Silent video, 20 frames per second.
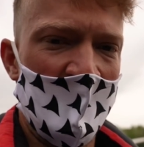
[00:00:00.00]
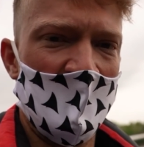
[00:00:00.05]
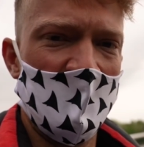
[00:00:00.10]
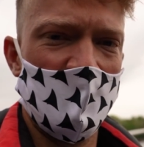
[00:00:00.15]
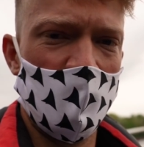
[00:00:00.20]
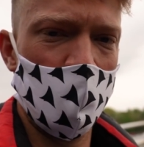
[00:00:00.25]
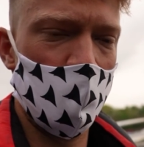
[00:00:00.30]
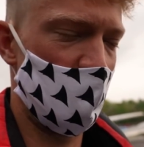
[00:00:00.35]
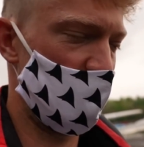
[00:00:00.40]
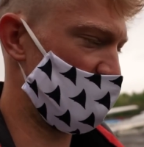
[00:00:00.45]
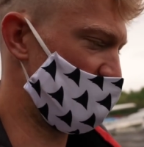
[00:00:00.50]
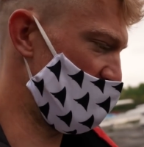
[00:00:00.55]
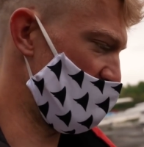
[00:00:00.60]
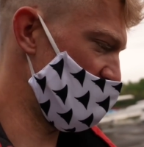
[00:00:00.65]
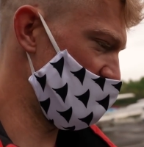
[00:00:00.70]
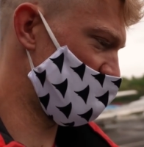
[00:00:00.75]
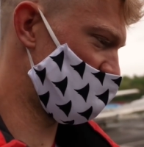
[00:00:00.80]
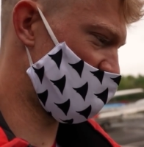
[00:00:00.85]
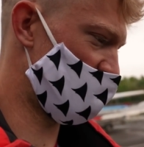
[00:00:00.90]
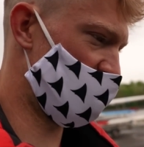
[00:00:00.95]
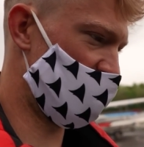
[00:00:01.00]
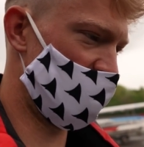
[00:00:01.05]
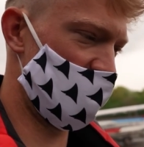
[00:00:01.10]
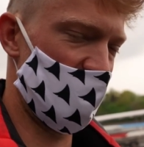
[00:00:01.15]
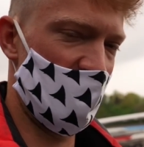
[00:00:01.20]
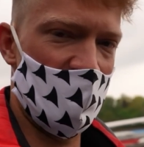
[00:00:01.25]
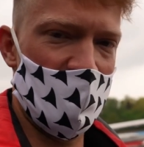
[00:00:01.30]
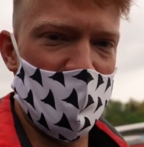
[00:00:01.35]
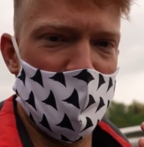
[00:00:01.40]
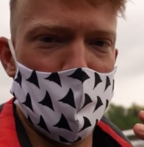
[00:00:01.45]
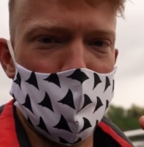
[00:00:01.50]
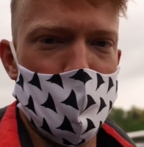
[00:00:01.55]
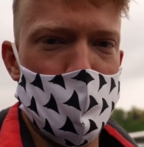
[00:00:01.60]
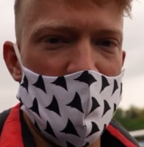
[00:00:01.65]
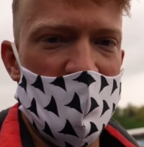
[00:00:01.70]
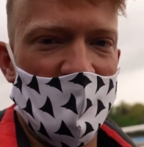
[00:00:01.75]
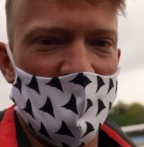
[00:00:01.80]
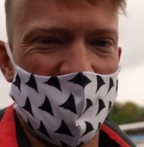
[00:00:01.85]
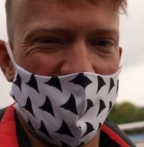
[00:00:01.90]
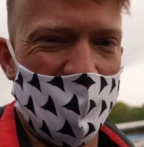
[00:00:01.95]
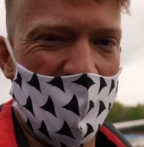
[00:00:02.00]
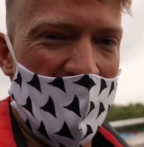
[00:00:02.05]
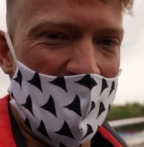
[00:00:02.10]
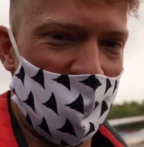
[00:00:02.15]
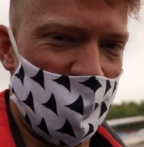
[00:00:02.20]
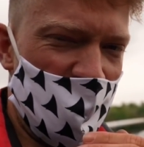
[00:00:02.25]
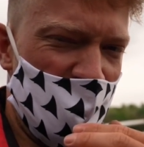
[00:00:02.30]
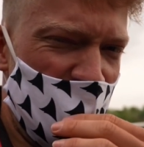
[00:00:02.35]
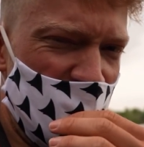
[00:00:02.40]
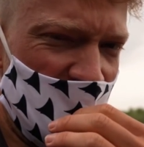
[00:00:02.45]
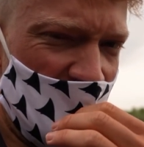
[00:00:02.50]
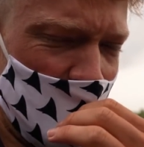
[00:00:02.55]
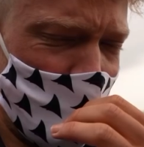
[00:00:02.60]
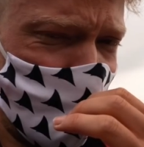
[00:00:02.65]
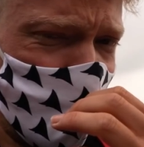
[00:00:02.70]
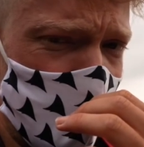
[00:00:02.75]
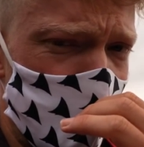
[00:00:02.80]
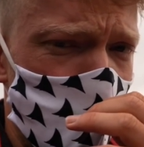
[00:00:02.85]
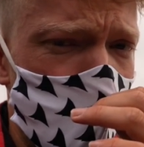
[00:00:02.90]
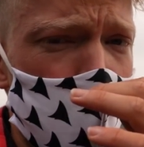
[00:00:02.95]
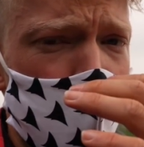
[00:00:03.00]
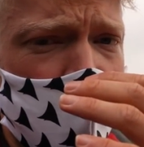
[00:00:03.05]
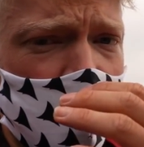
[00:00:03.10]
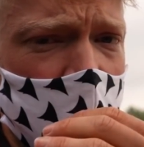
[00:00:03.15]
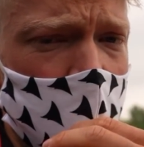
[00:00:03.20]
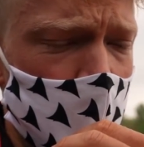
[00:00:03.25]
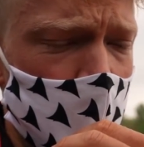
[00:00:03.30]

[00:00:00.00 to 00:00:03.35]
to the gates, and then it makes graphs and stuff that hopefully